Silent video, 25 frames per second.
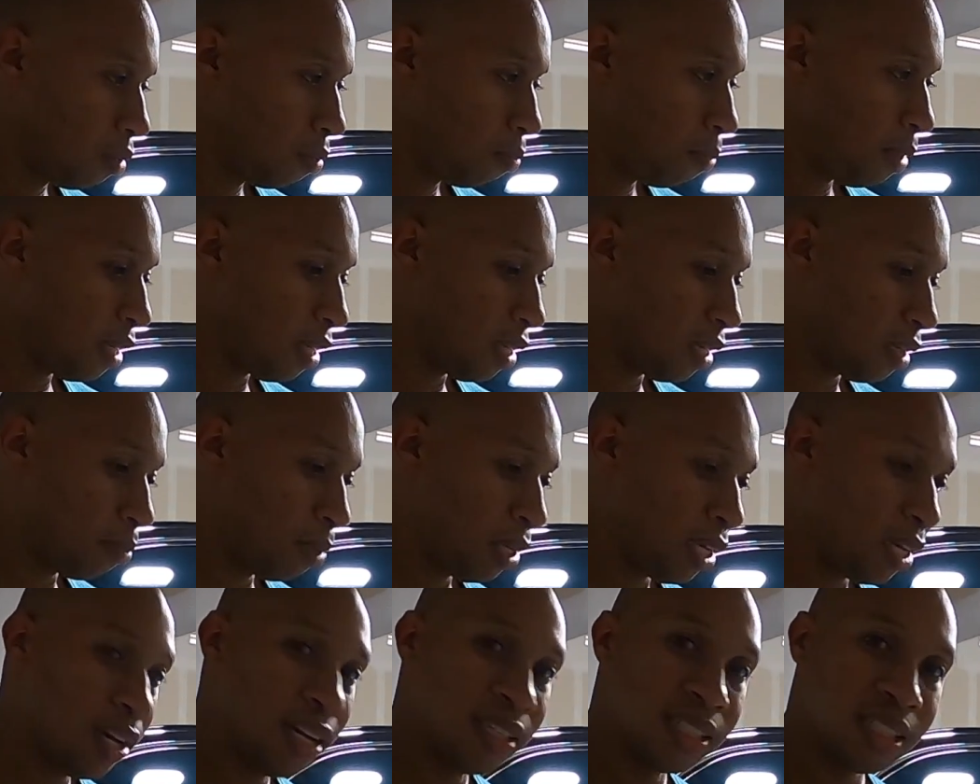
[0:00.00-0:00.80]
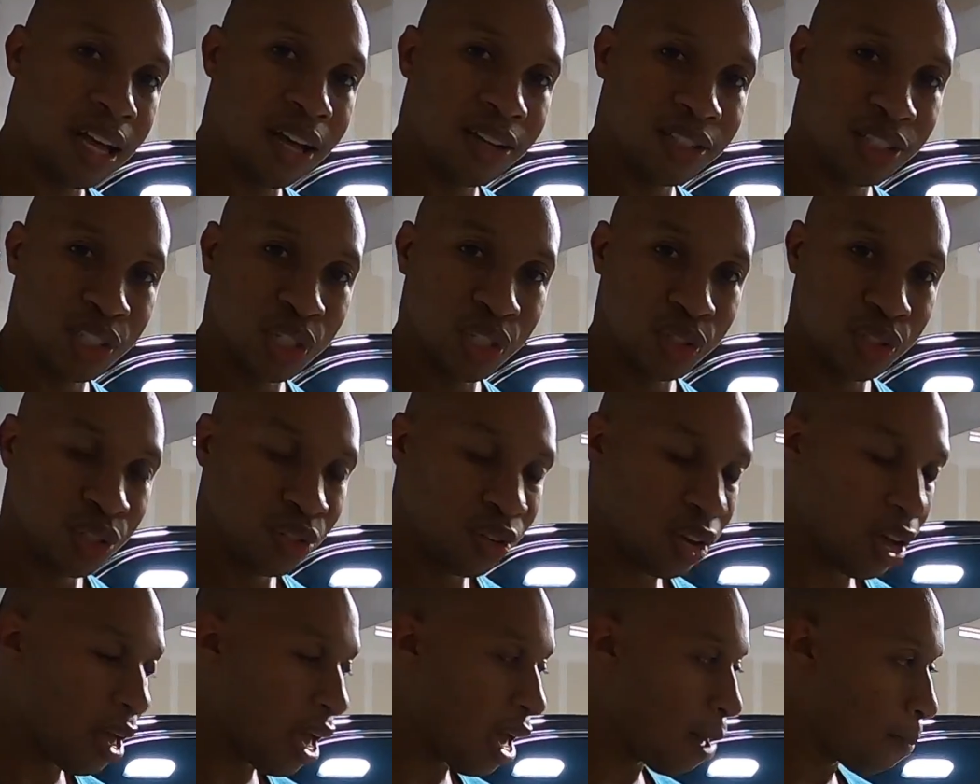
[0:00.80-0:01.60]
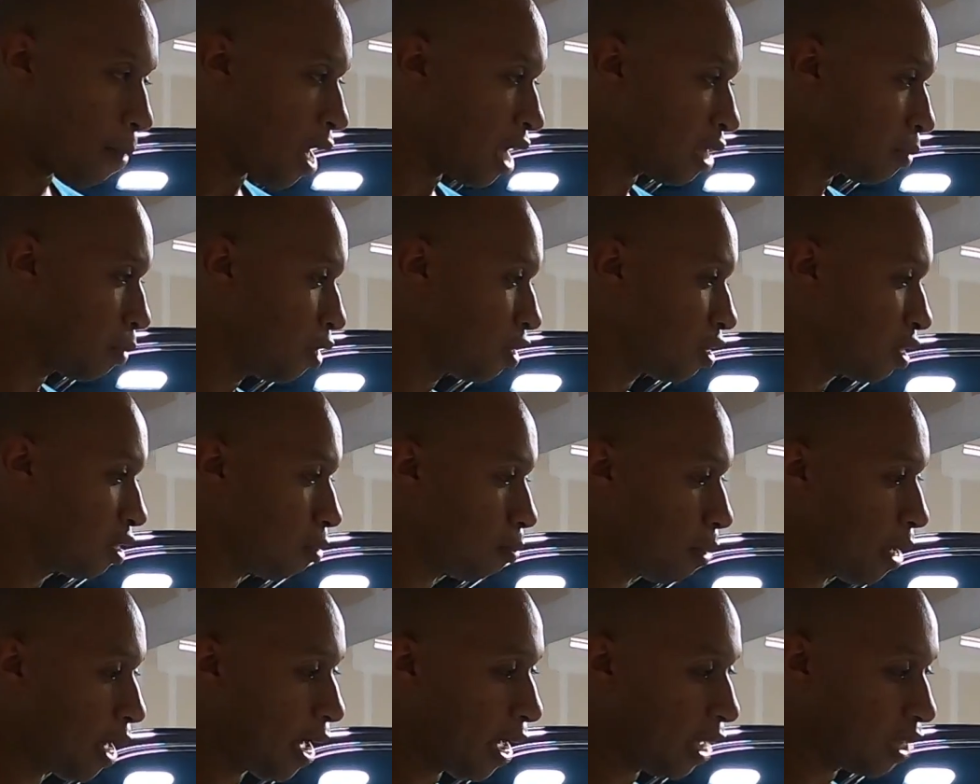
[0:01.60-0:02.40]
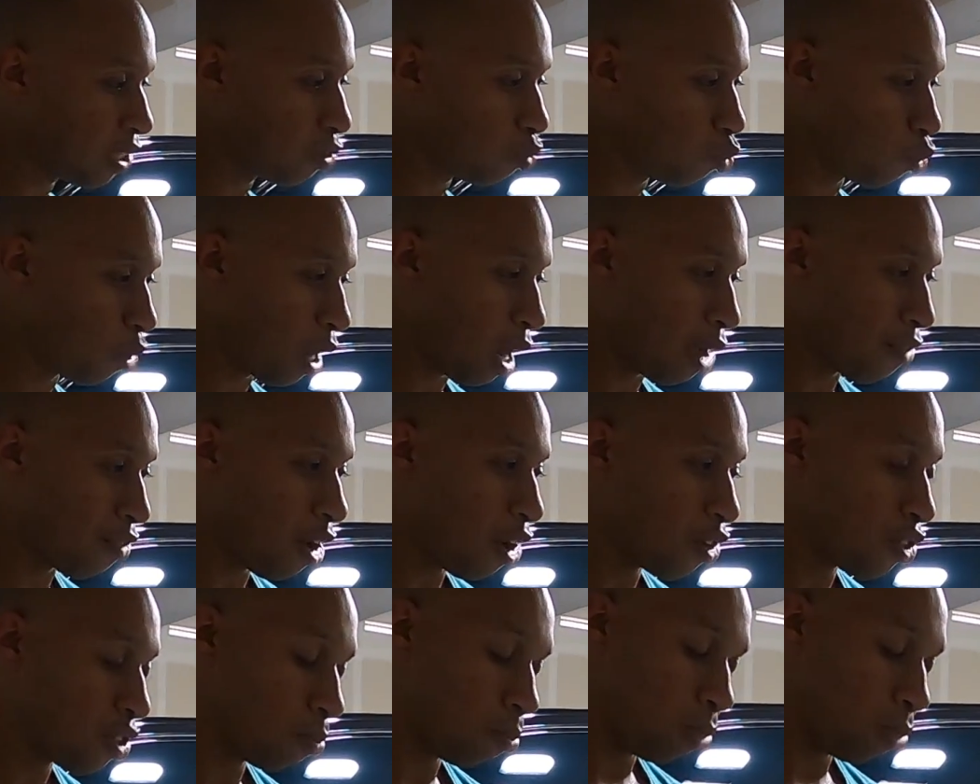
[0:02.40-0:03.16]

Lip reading: Because also too, I have bad experiences in the past where I've also